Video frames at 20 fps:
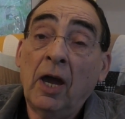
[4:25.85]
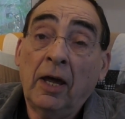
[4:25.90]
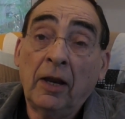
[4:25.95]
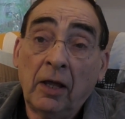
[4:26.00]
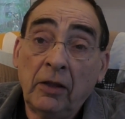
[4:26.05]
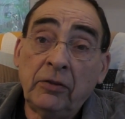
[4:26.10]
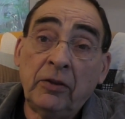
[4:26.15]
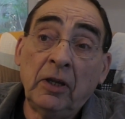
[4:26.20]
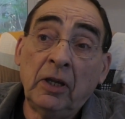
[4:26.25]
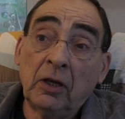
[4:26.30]
And
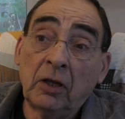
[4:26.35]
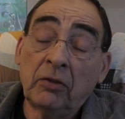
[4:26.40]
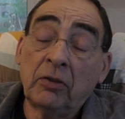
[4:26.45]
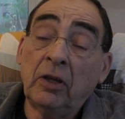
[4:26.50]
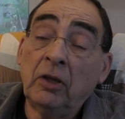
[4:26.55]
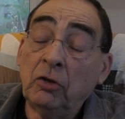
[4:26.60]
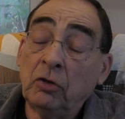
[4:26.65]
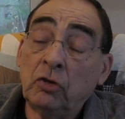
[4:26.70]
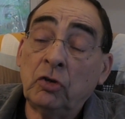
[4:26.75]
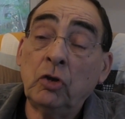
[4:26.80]
I think
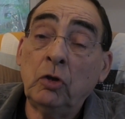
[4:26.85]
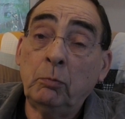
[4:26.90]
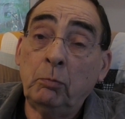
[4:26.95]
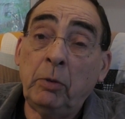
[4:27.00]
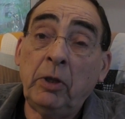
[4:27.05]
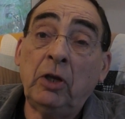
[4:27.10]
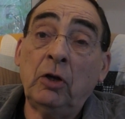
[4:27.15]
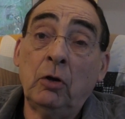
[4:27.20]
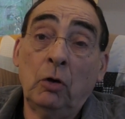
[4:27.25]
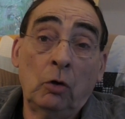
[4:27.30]
things should
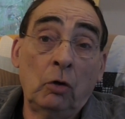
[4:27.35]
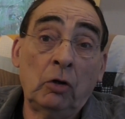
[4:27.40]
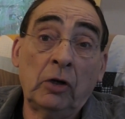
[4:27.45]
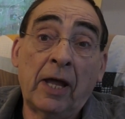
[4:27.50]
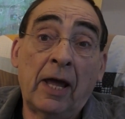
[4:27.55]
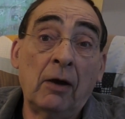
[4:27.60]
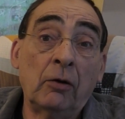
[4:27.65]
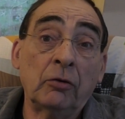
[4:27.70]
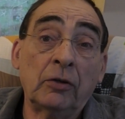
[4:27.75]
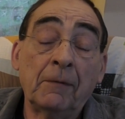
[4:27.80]
be called
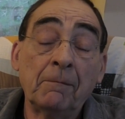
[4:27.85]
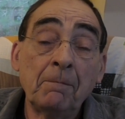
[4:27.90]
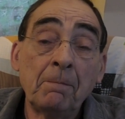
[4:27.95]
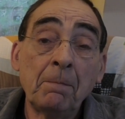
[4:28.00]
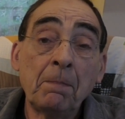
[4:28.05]
out.